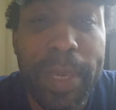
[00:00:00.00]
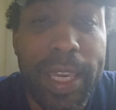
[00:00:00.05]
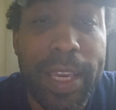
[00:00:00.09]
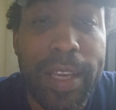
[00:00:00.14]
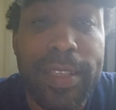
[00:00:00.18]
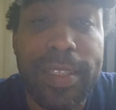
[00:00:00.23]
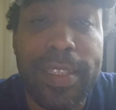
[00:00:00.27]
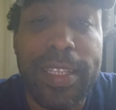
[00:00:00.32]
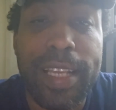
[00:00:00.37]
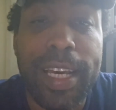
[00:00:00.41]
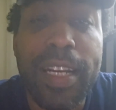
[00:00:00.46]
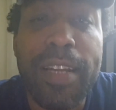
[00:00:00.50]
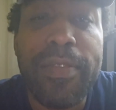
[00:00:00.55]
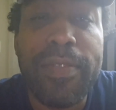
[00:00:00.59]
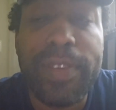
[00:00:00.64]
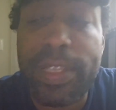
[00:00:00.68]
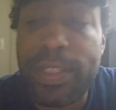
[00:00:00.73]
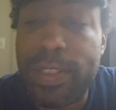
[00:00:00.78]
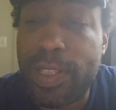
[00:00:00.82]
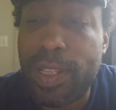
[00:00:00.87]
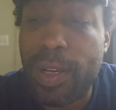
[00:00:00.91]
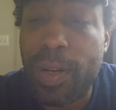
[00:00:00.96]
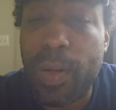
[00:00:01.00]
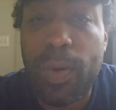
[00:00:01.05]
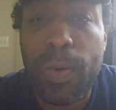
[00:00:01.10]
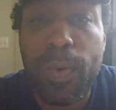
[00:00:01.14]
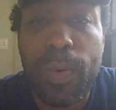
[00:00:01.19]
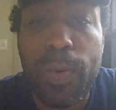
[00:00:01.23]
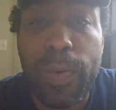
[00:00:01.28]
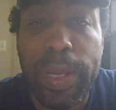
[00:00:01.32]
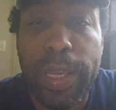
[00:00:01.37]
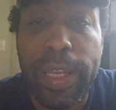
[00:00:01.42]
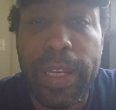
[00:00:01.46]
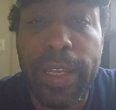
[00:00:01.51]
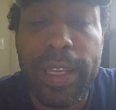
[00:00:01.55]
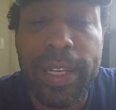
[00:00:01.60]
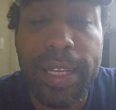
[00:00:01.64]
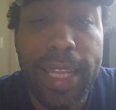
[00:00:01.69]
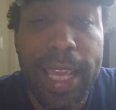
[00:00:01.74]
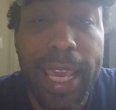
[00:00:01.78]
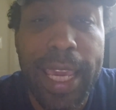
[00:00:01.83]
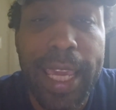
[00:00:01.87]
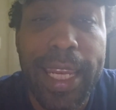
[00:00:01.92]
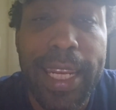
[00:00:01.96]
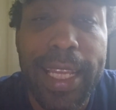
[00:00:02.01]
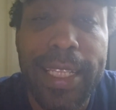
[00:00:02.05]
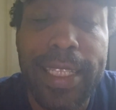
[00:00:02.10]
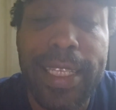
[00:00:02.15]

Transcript: because none of us know when the day and